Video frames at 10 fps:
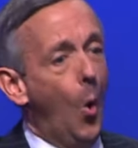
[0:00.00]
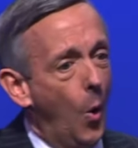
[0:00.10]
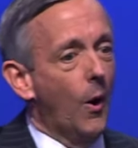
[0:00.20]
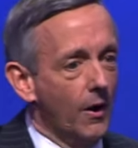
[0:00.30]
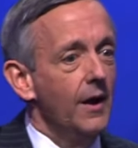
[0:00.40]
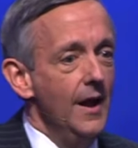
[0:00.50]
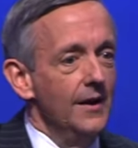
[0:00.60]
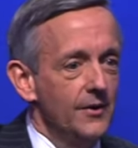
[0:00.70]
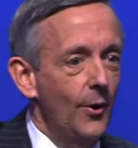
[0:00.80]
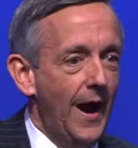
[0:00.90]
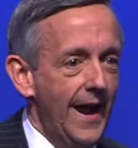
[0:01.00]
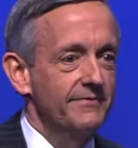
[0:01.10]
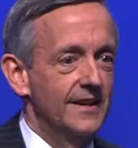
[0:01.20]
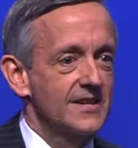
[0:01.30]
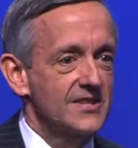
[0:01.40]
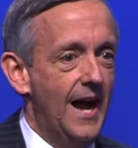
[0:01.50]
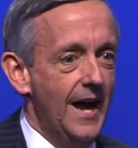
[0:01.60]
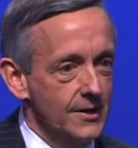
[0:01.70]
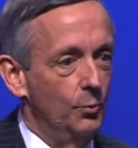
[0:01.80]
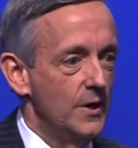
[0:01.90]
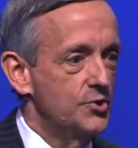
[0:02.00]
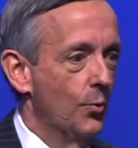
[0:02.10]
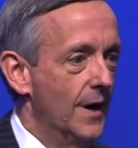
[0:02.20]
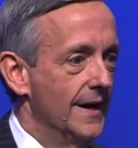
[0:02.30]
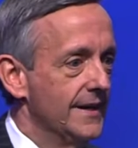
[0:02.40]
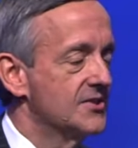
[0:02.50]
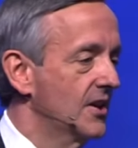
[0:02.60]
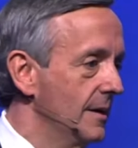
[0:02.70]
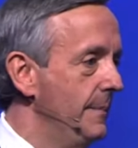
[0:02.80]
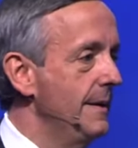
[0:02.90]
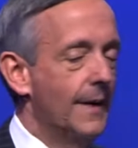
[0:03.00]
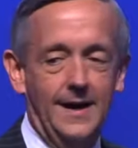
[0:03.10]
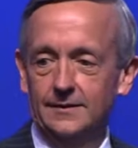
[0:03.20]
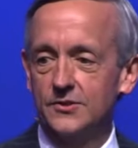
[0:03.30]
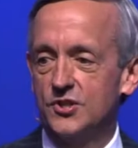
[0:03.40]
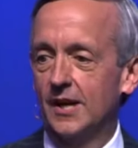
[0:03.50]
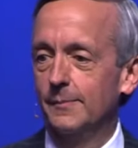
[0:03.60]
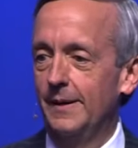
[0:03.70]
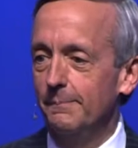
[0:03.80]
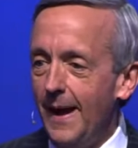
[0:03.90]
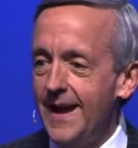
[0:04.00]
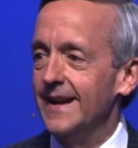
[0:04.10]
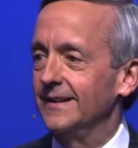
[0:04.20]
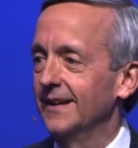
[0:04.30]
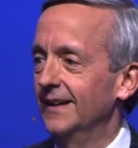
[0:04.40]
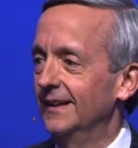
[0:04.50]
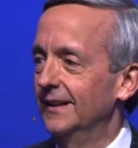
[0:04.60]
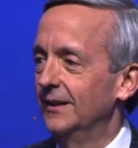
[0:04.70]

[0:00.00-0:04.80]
or do I have to decide which one is going to be my legitimate mate?